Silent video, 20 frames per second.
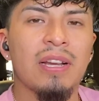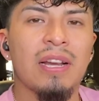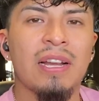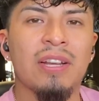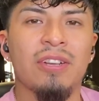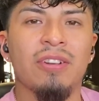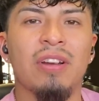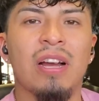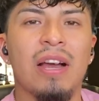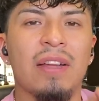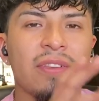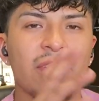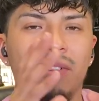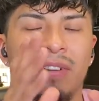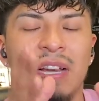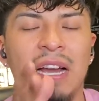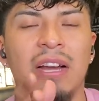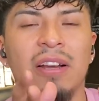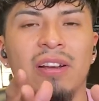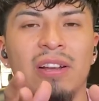And you have to
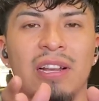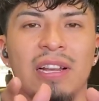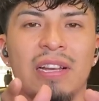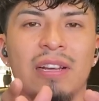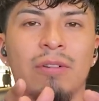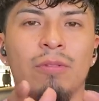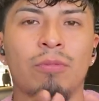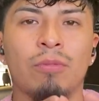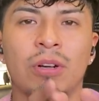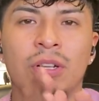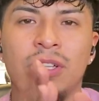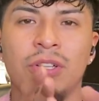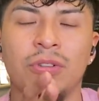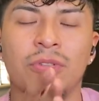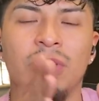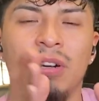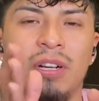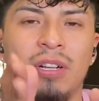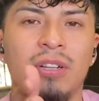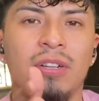calculate what
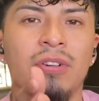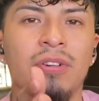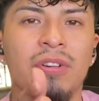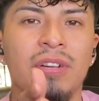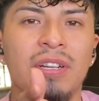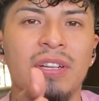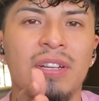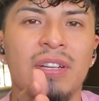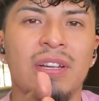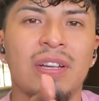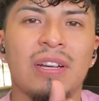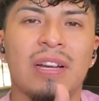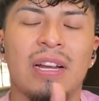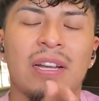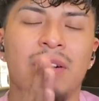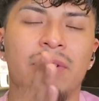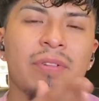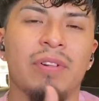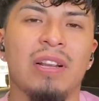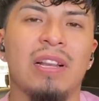you are doing, and
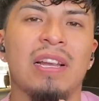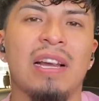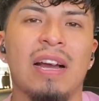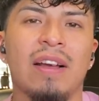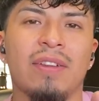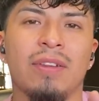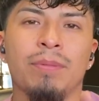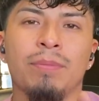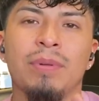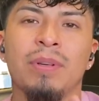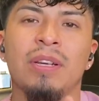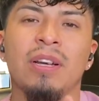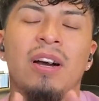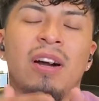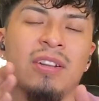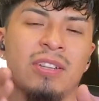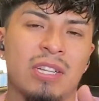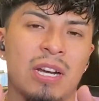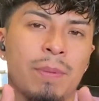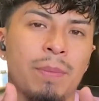you really have to be
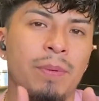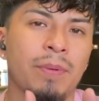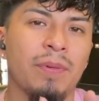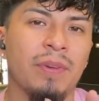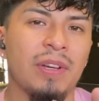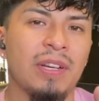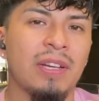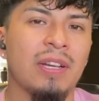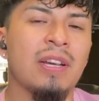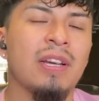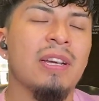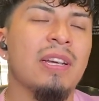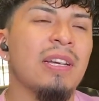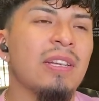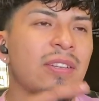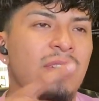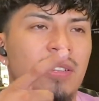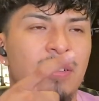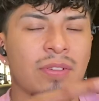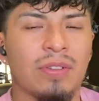on top of it
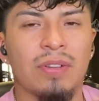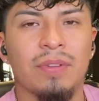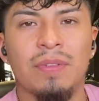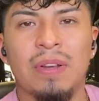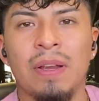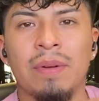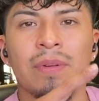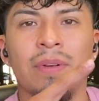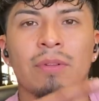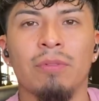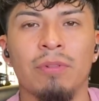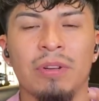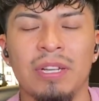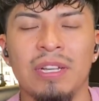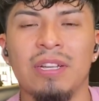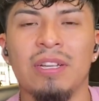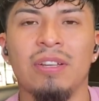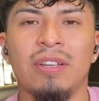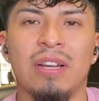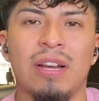in terms of every
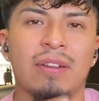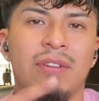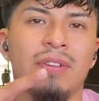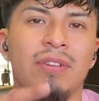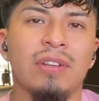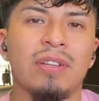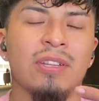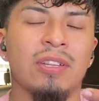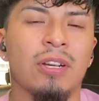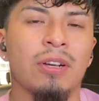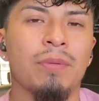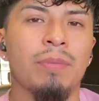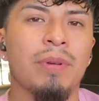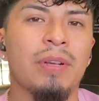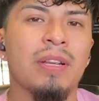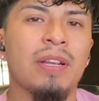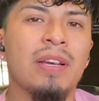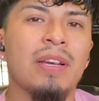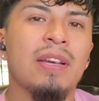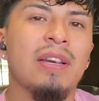week. You have to
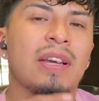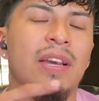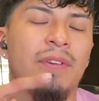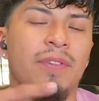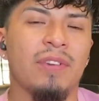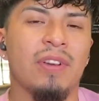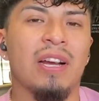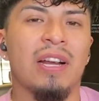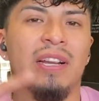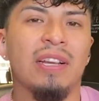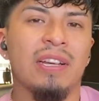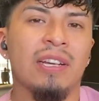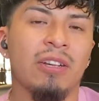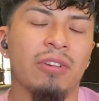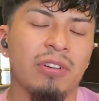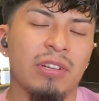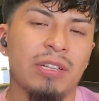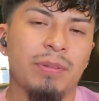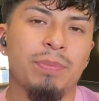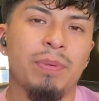determine if you got to
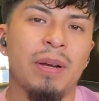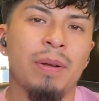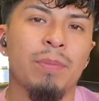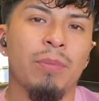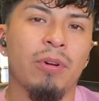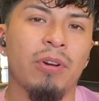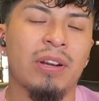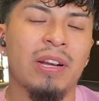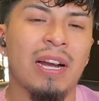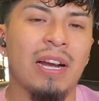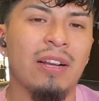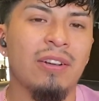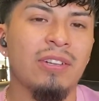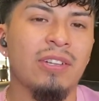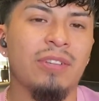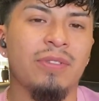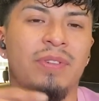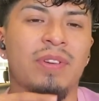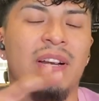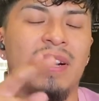increase by more
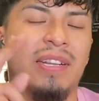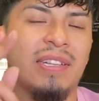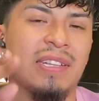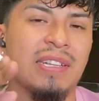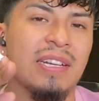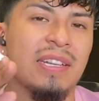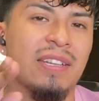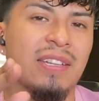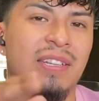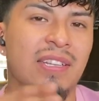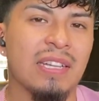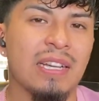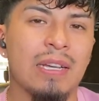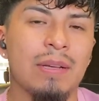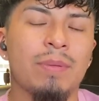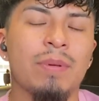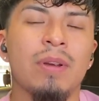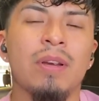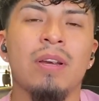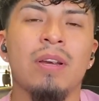calories, if you got to stay the same.